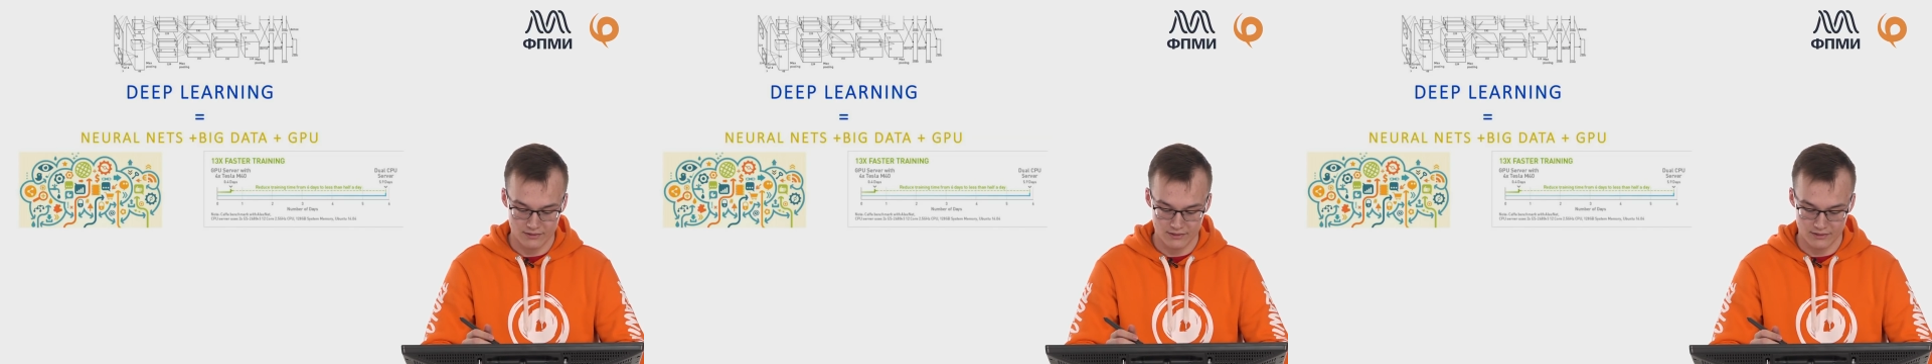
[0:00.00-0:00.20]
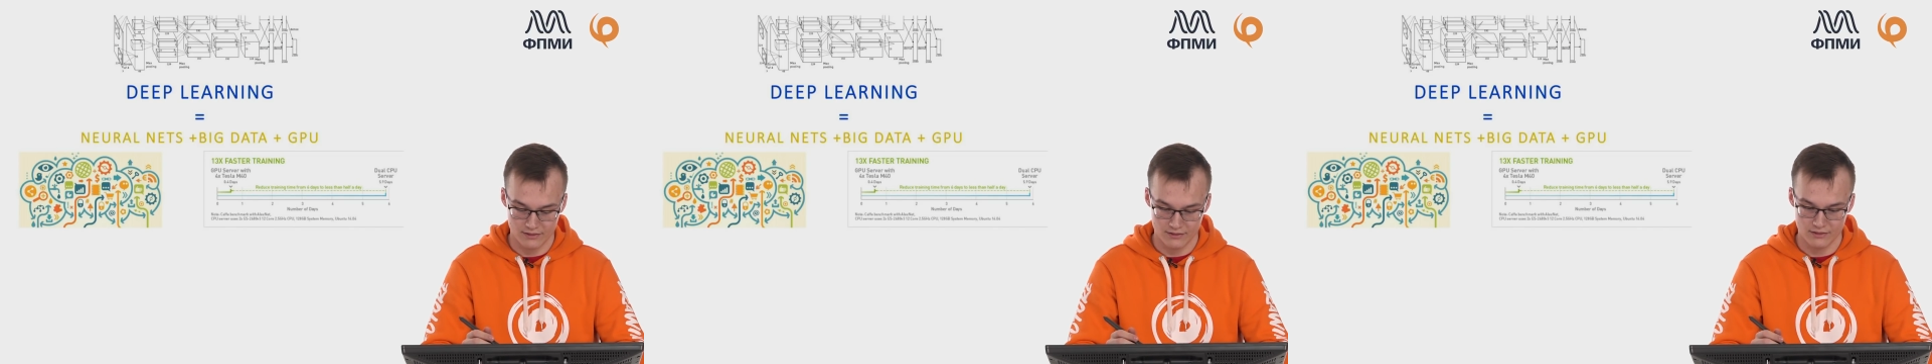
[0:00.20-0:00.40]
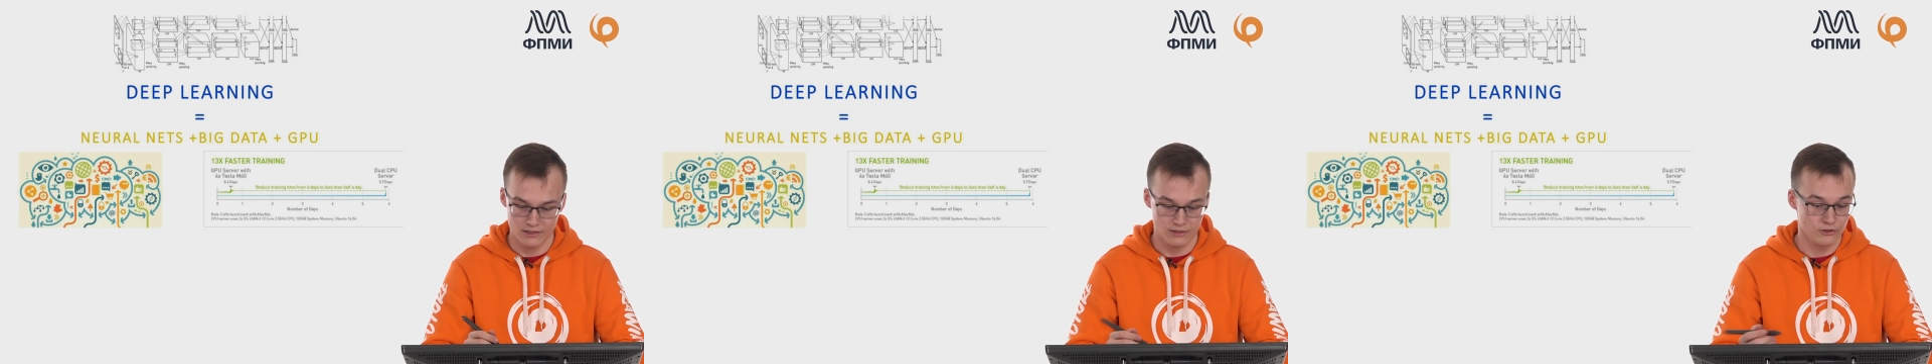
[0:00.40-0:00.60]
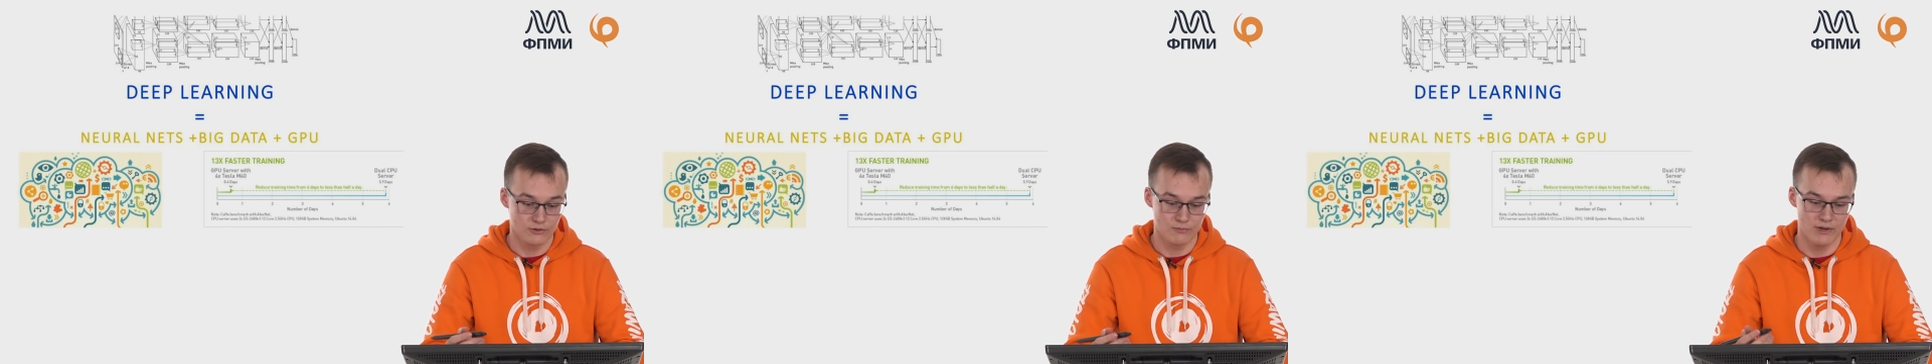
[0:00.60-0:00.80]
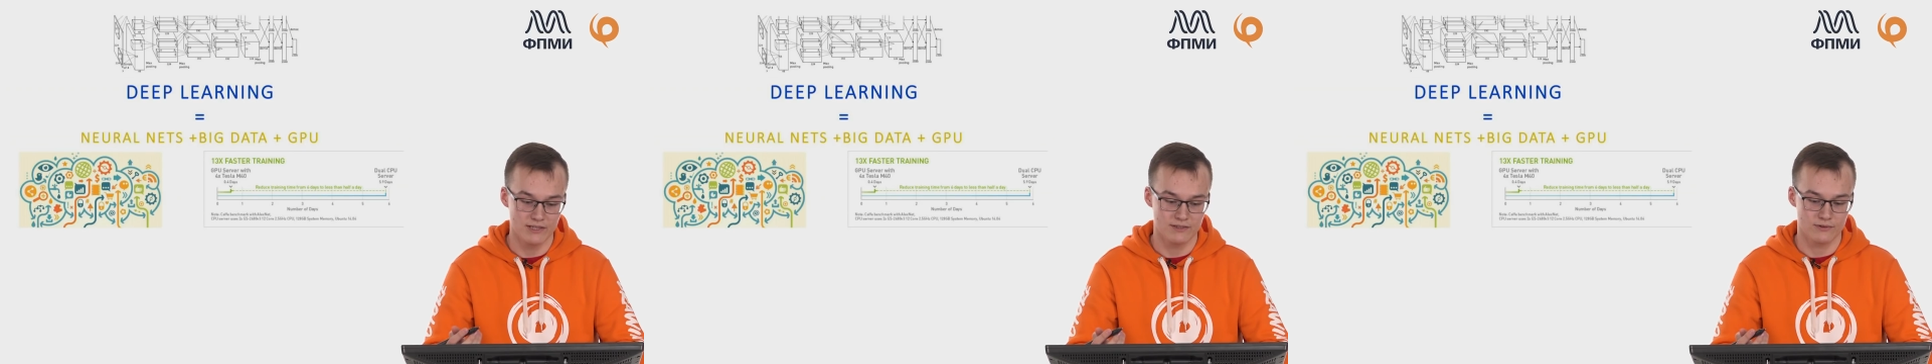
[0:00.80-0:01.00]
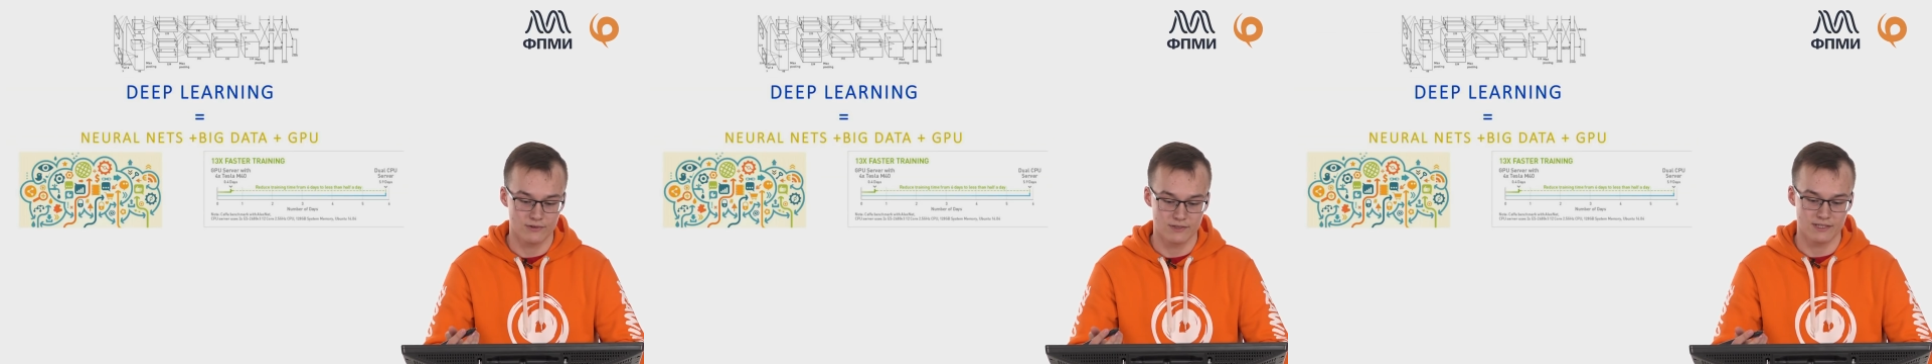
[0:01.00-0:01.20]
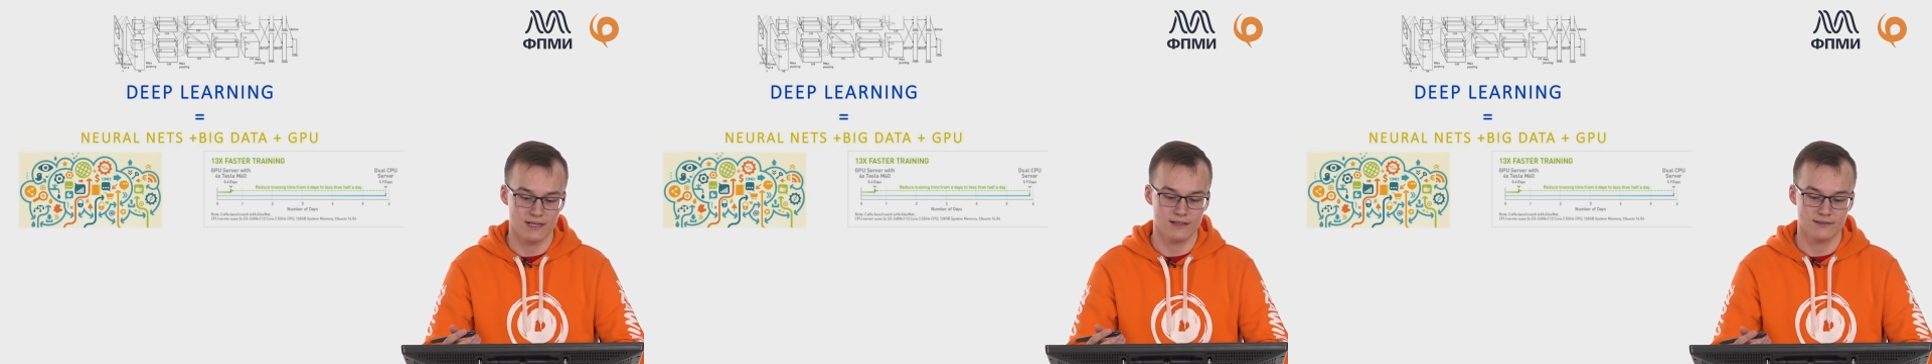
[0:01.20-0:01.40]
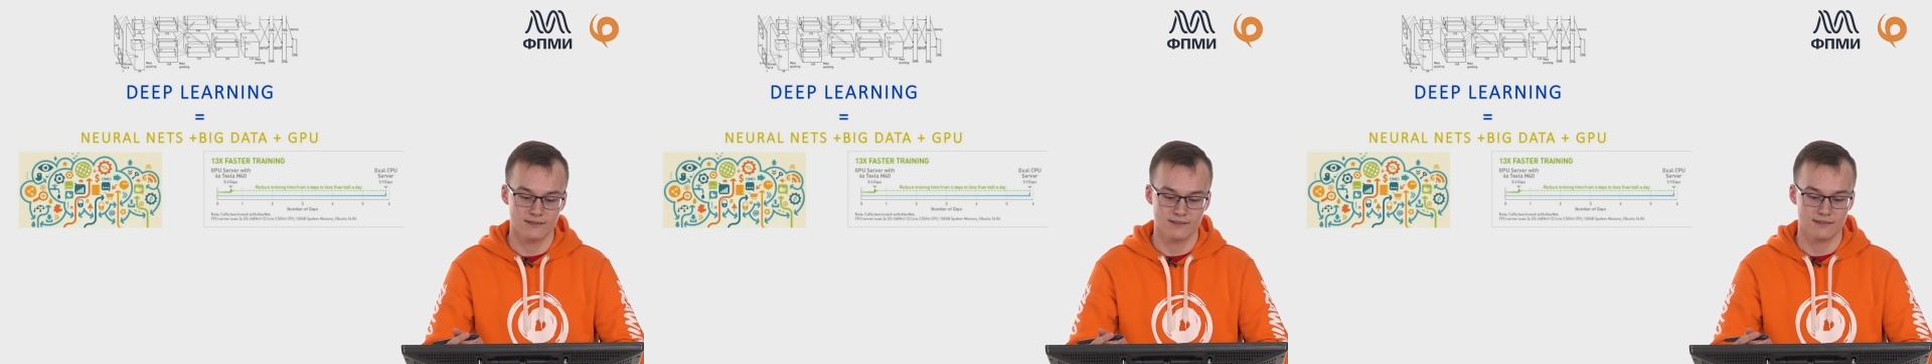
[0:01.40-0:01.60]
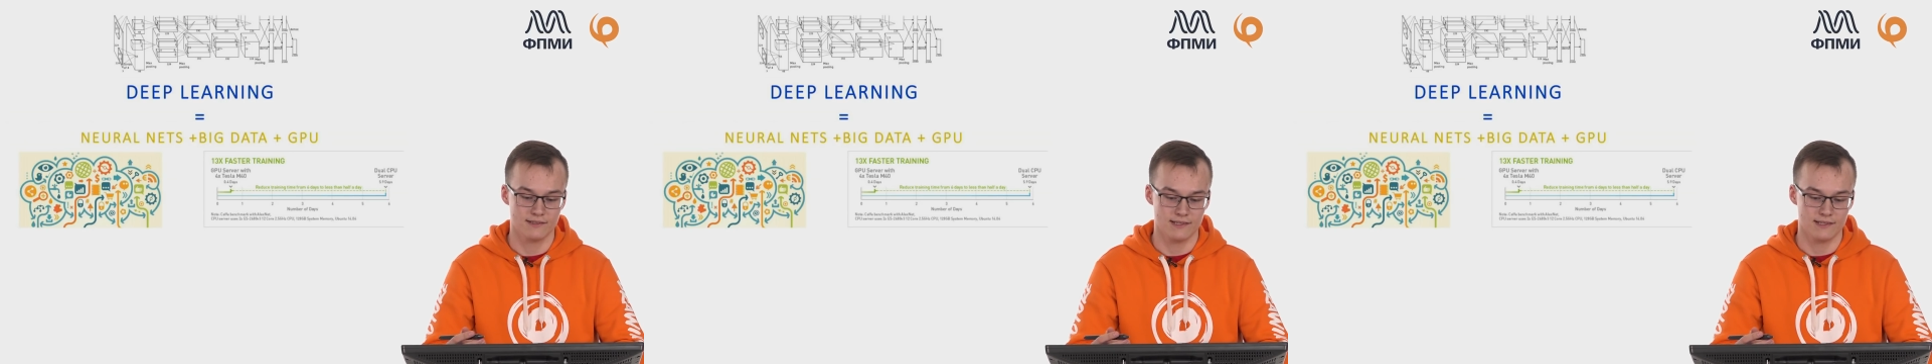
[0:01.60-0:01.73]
a lot better results